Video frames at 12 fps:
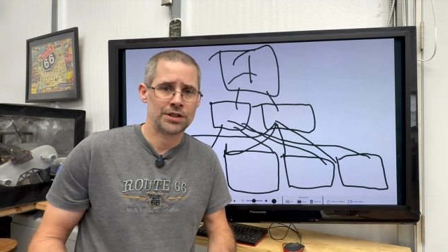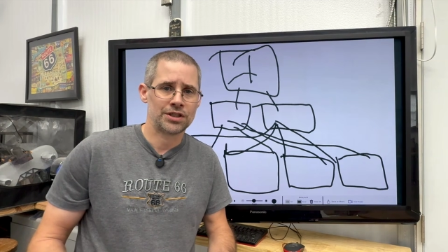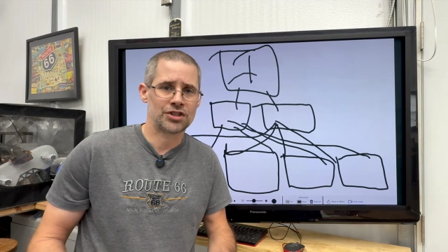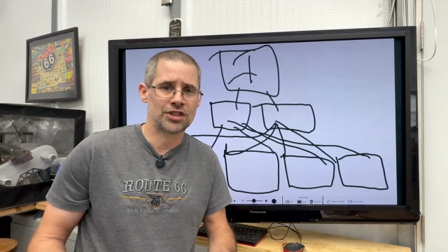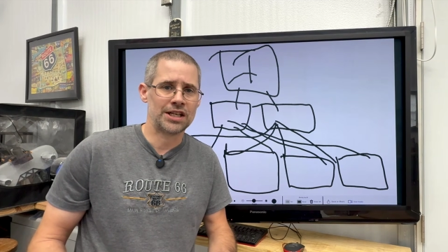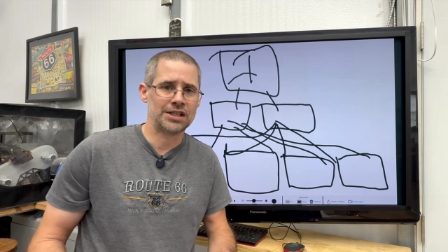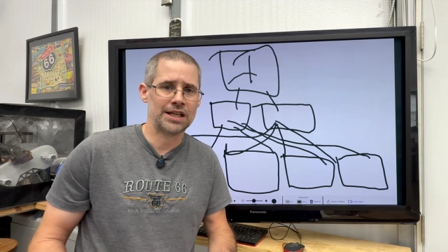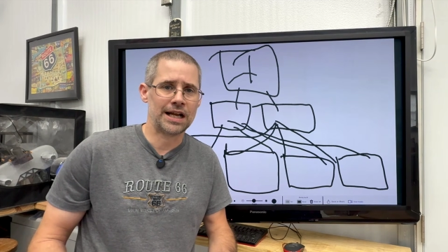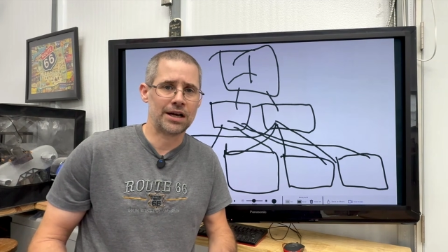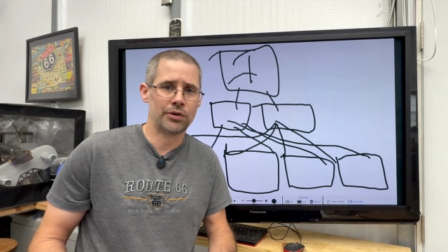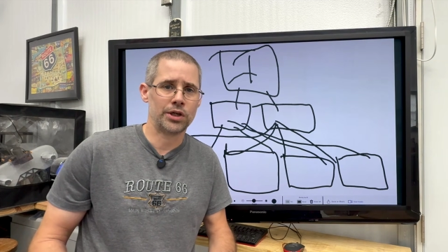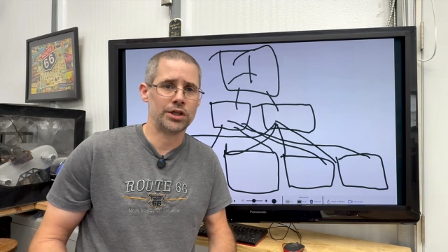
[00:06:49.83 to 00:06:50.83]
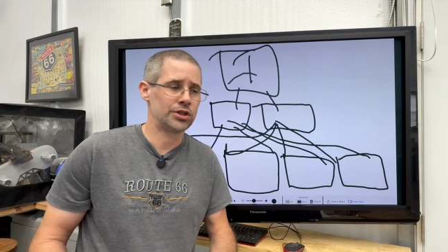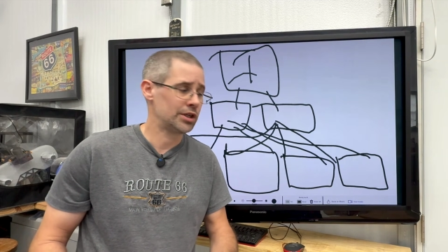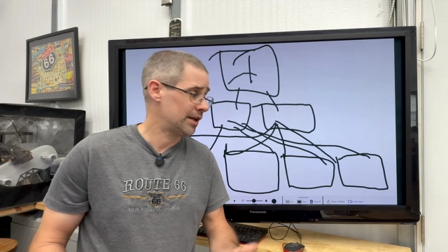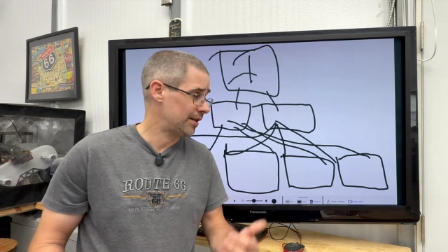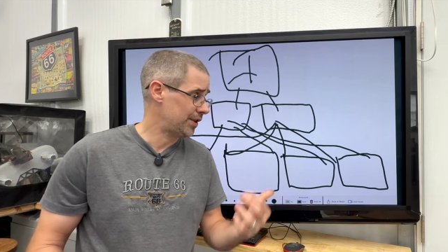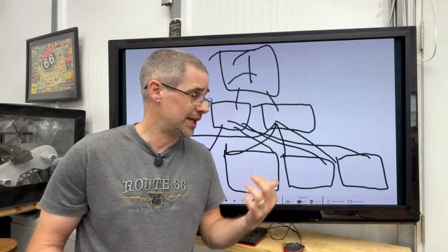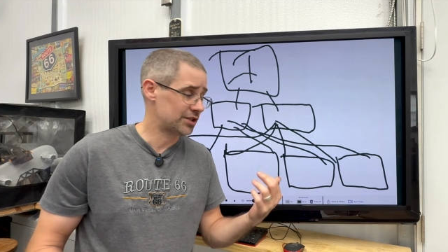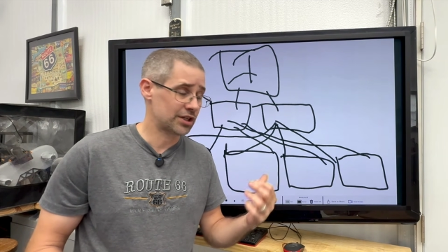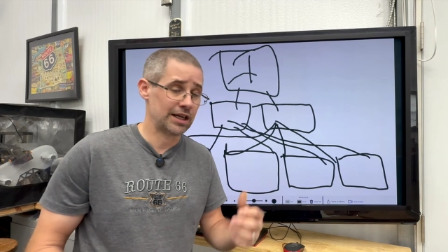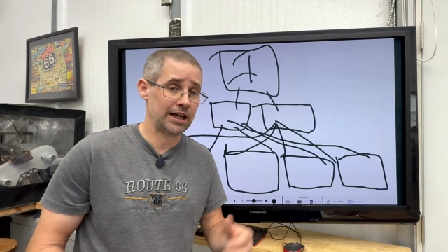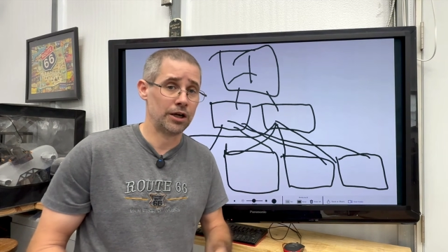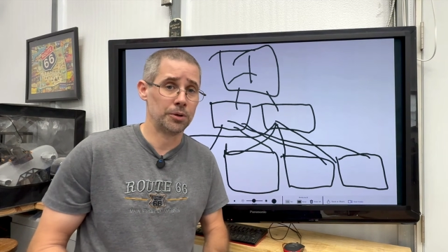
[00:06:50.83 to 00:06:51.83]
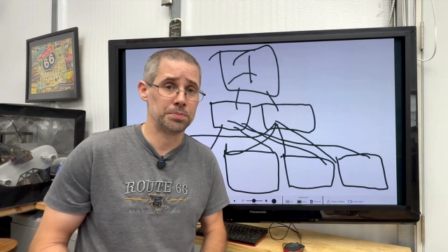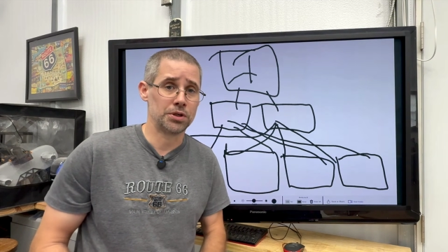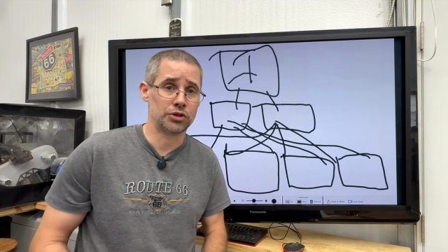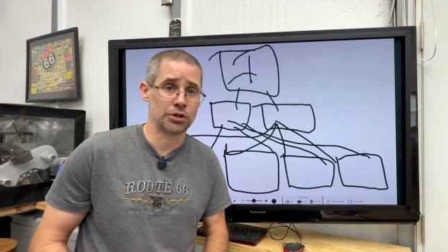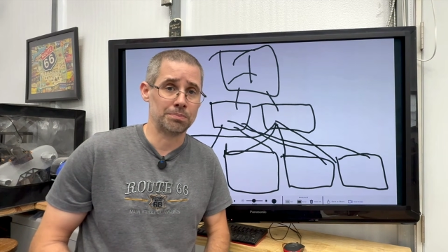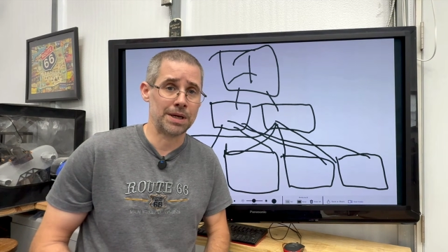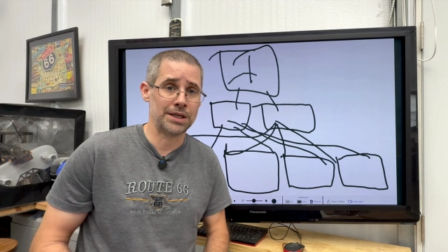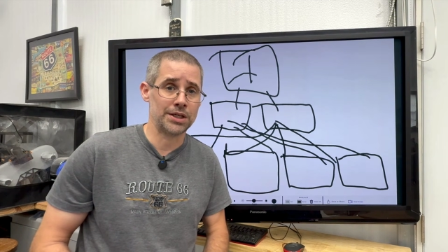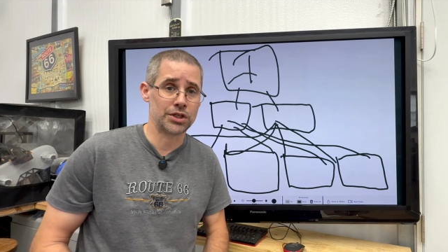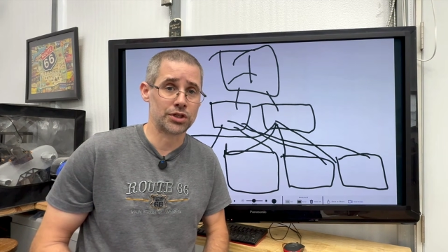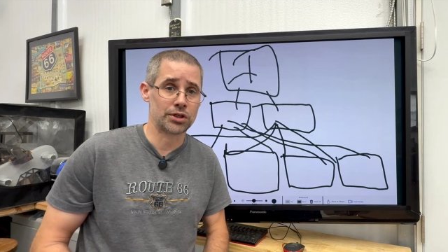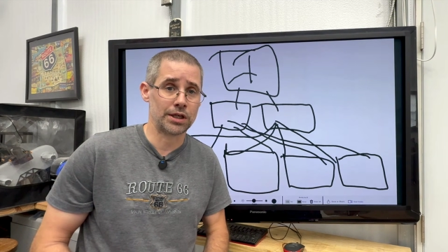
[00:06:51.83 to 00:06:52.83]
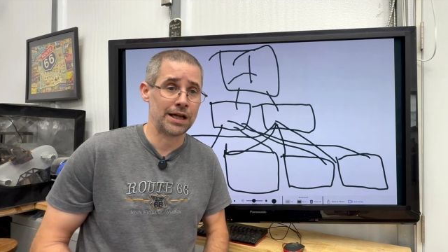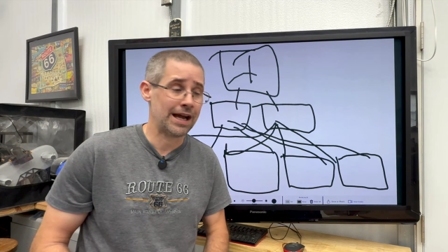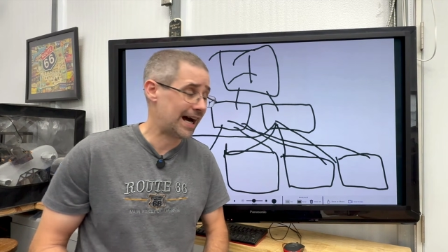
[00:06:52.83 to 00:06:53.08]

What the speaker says: extended outage, that's going to help you tremendously.